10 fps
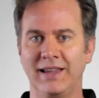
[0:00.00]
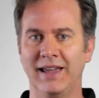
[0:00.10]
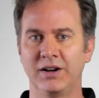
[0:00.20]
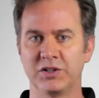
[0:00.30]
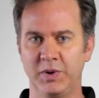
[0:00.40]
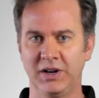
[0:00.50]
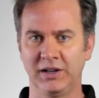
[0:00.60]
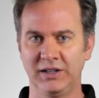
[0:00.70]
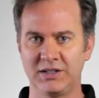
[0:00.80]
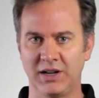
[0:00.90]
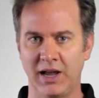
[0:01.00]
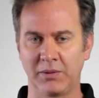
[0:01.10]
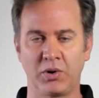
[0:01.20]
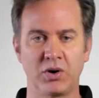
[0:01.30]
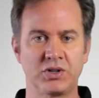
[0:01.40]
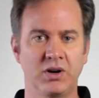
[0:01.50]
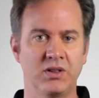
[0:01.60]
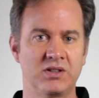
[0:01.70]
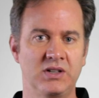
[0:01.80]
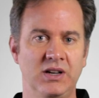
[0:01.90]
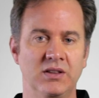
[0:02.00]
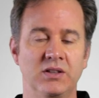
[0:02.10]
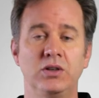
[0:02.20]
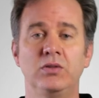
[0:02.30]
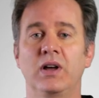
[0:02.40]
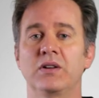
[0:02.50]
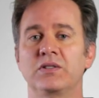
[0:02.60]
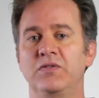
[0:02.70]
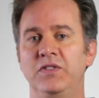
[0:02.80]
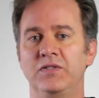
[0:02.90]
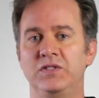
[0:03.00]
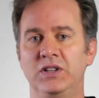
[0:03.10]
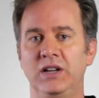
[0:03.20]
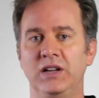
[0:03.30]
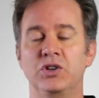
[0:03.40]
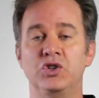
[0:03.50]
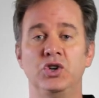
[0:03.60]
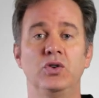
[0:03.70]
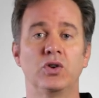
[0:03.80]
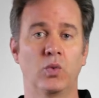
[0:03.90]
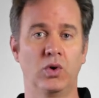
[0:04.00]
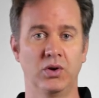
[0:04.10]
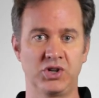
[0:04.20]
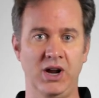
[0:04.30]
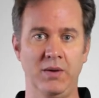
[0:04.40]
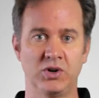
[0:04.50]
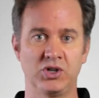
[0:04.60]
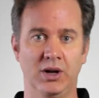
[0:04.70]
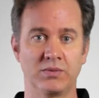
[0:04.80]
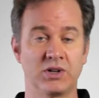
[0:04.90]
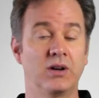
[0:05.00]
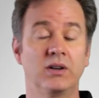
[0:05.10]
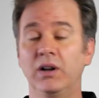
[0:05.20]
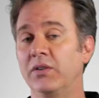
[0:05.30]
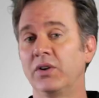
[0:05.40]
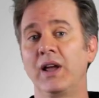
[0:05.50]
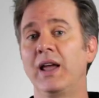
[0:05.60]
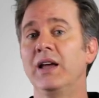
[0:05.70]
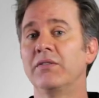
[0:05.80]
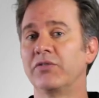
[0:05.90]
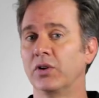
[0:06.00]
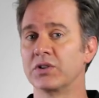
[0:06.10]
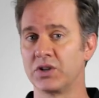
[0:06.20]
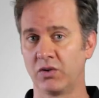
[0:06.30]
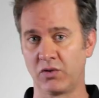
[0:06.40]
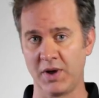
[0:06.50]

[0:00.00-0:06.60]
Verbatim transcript: Canada's Penny Oleksiak burst onto the scene at the 2015 Junior World Championships, delivering a handful of silver